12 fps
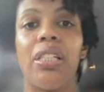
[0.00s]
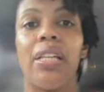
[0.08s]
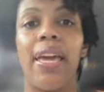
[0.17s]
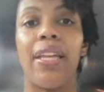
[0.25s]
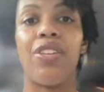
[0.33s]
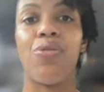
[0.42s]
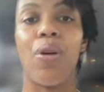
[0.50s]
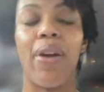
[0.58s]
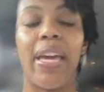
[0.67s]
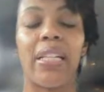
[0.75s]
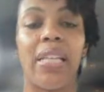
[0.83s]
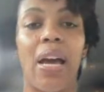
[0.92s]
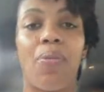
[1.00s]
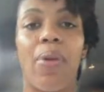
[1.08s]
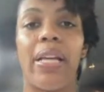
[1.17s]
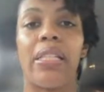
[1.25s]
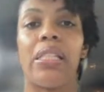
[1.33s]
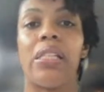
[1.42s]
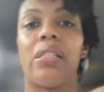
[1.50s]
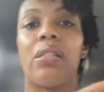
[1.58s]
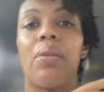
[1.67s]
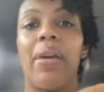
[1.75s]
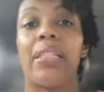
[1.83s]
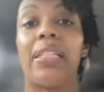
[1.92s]
and
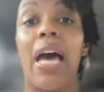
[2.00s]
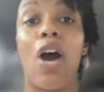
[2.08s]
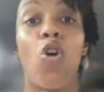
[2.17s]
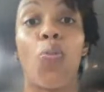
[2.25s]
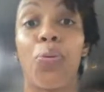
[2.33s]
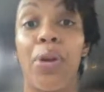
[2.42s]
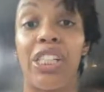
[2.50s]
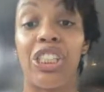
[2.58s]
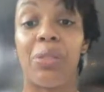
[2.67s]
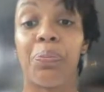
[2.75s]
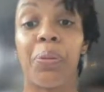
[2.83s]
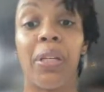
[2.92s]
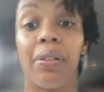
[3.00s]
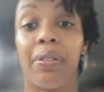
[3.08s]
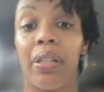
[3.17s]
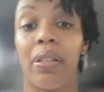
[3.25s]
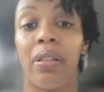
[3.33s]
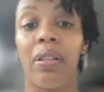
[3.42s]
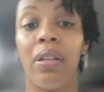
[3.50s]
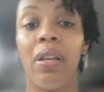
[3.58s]
anti-racism, anti-oppression, period.